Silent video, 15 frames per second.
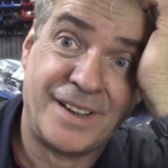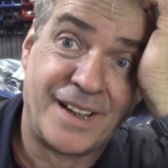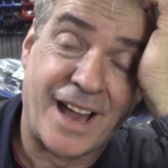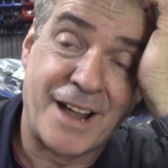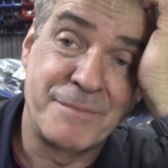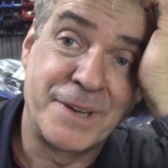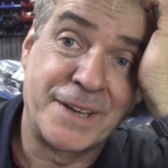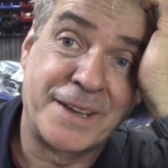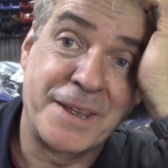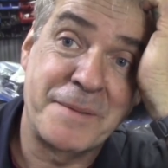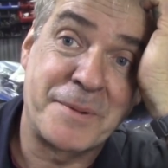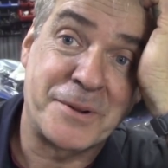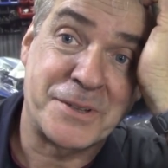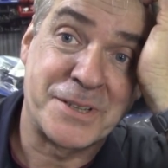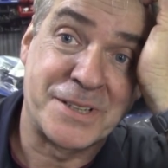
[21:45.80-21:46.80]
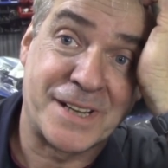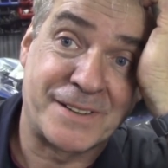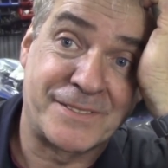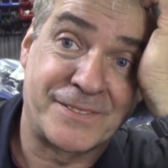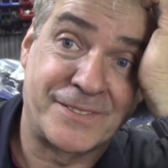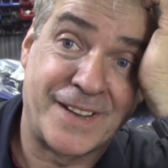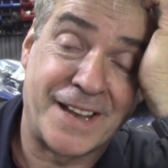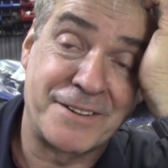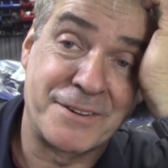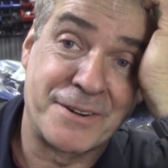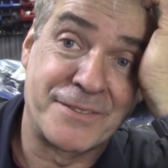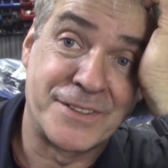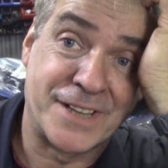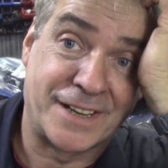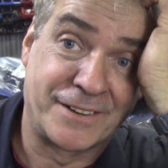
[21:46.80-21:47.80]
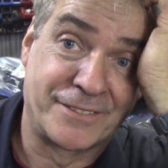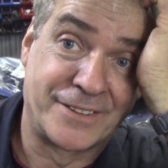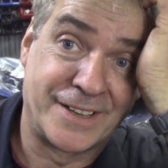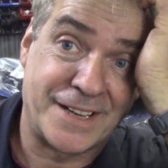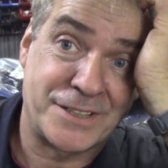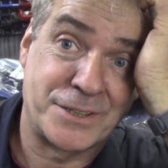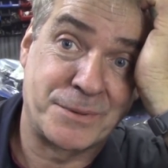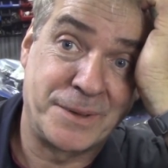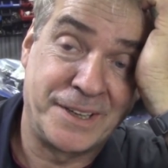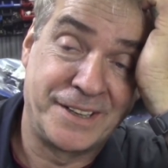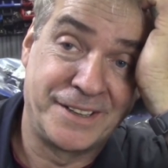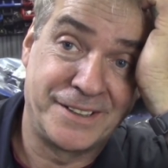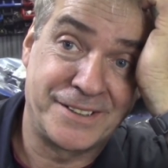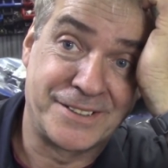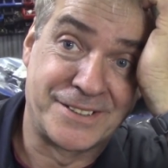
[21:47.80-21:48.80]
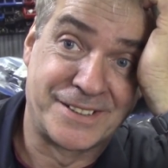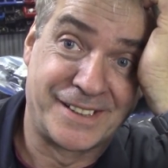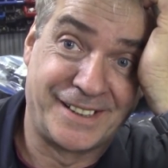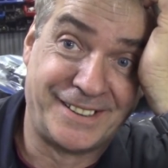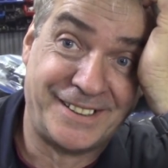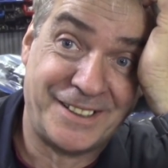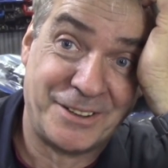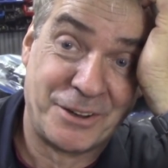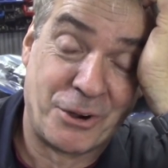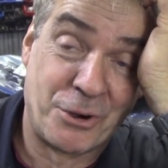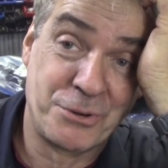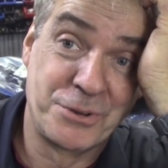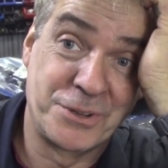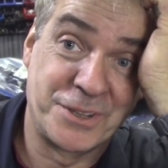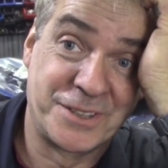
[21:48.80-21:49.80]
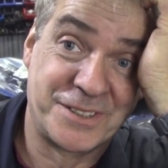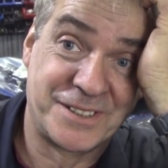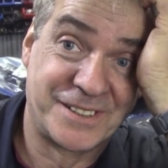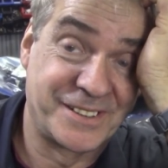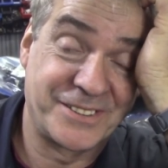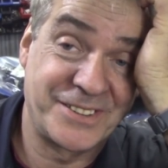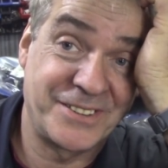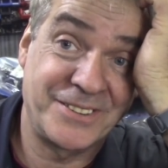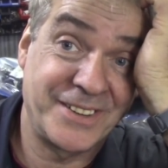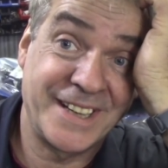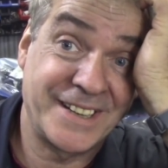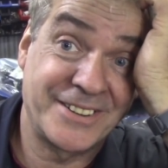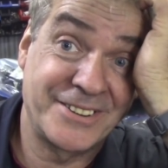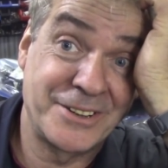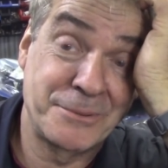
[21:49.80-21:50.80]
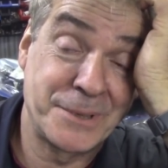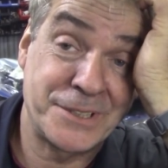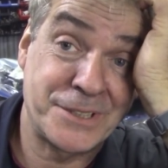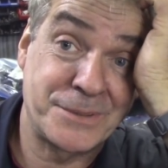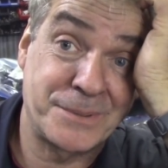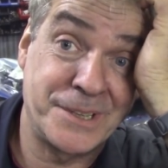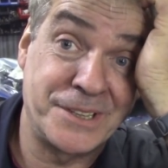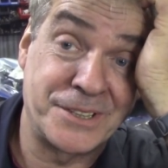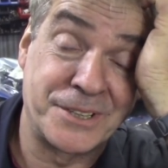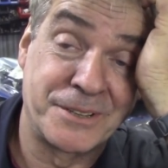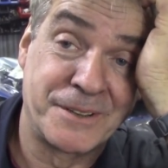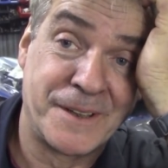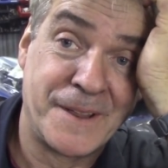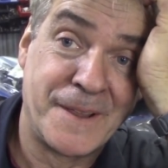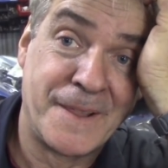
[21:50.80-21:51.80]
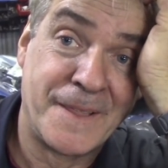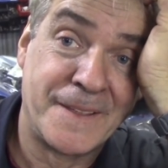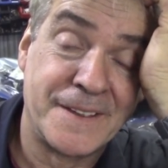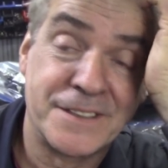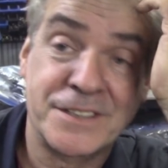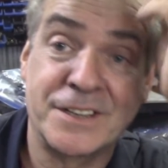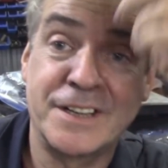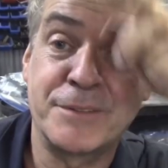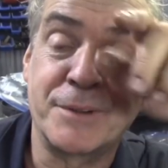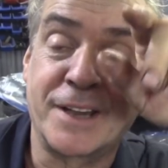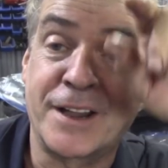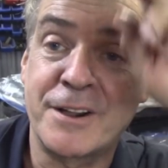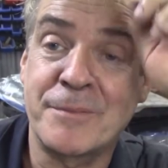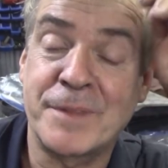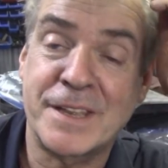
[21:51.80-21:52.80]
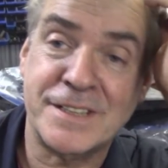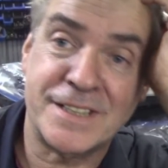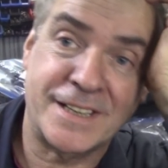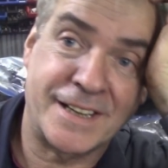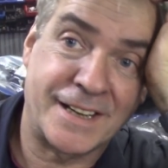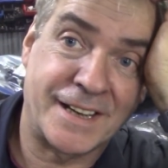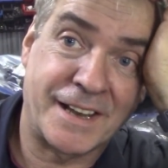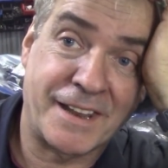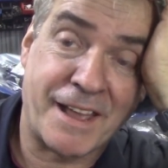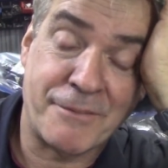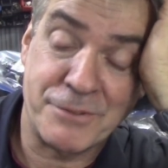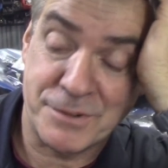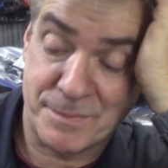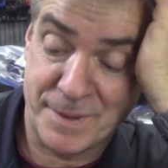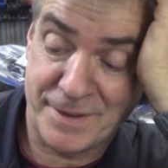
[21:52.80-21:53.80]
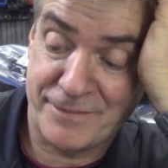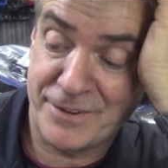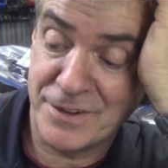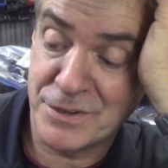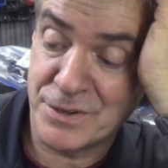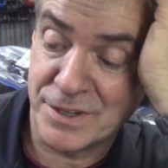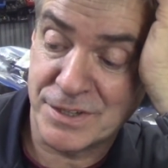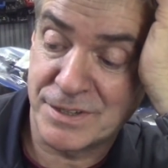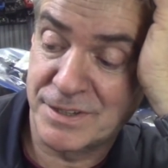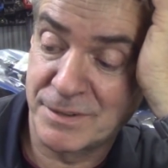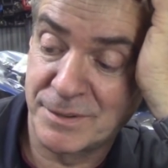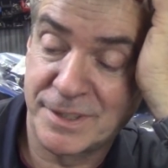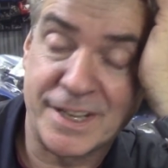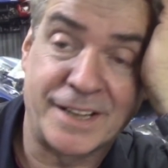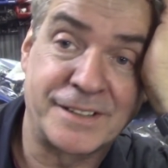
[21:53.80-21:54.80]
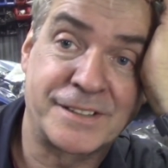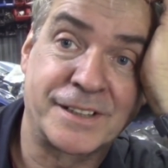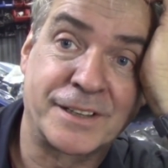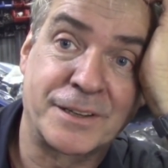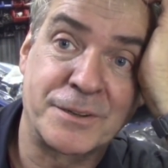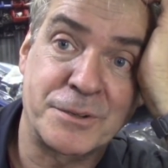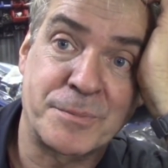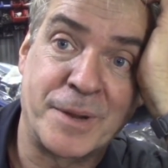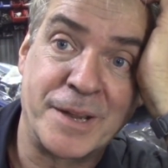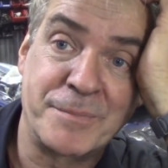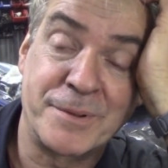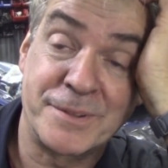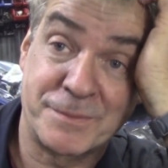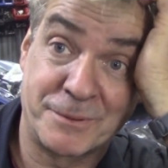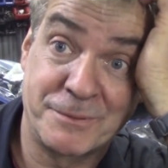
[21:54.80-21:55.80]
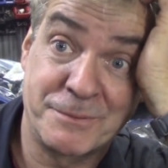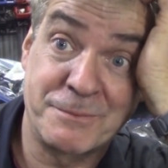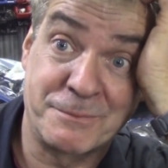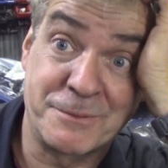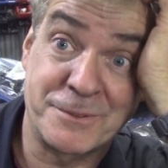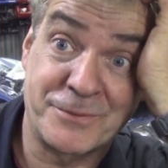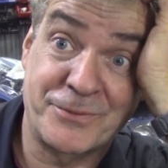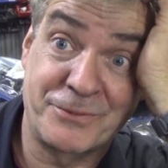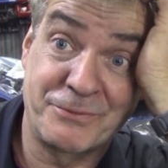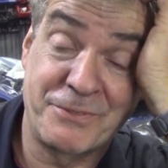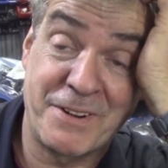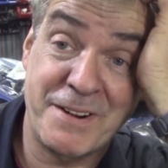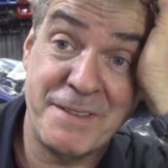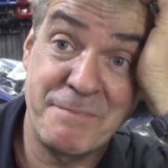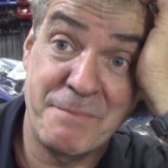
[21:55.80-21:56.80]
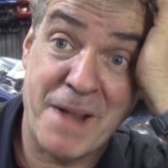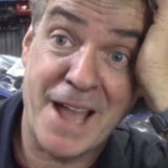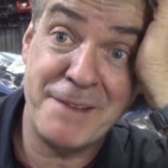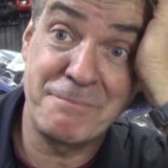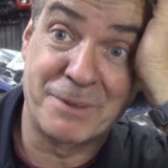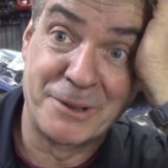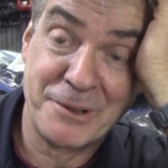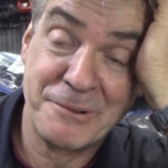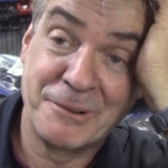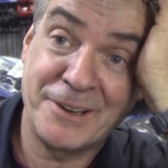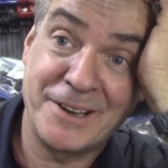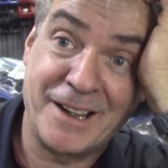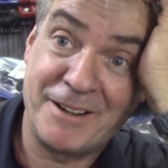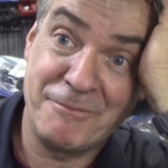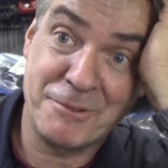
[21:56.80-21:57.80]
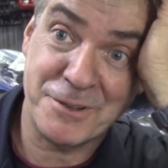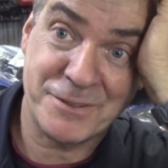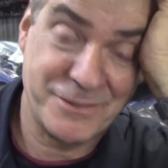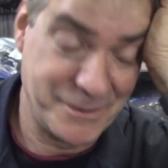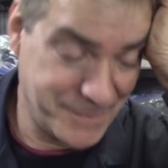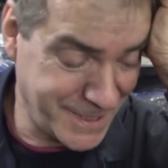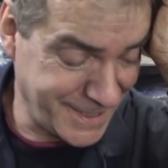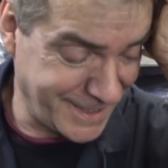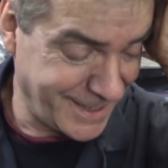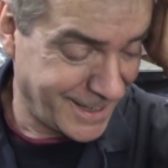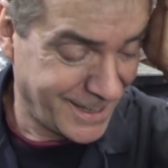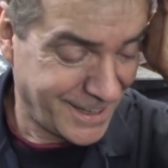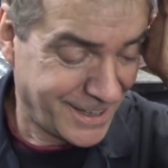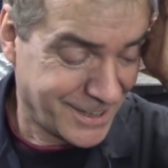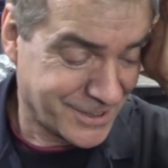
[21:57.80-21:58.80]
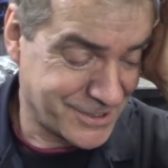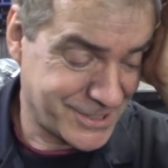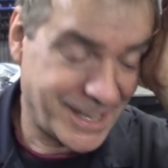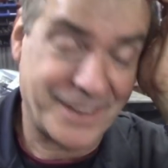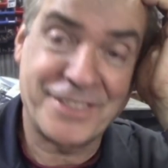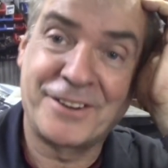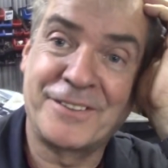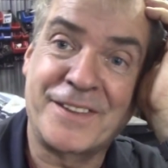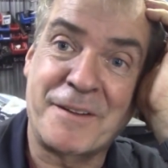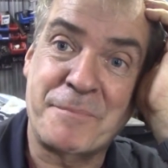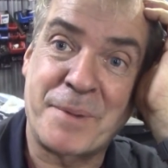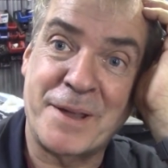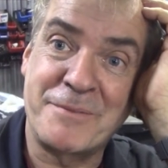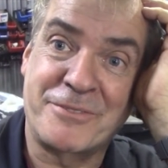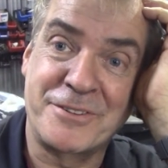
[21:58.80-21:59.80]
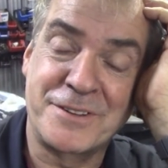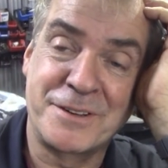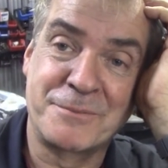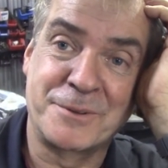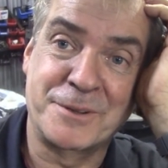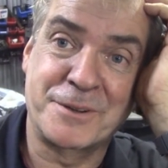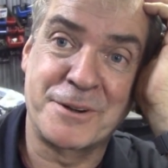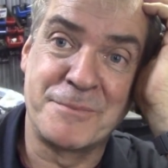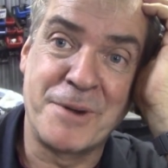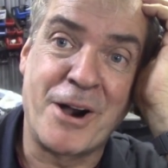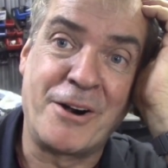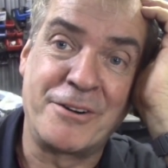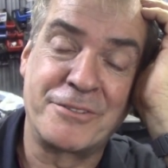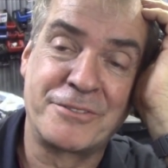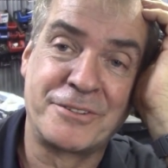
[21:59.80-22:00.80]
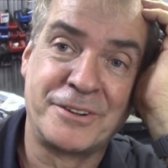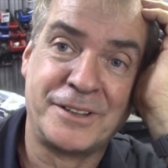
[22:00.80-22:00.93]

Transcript: How many gearboxes has Land Rover's had over the last 20 years? Hundreds. So you don't know which is which. So anyway, I hope that was a bit of interest doing that clutch pipe. It was very mind-blowing, wasn't it? It was for me, because I thought that pipe fitting would come off.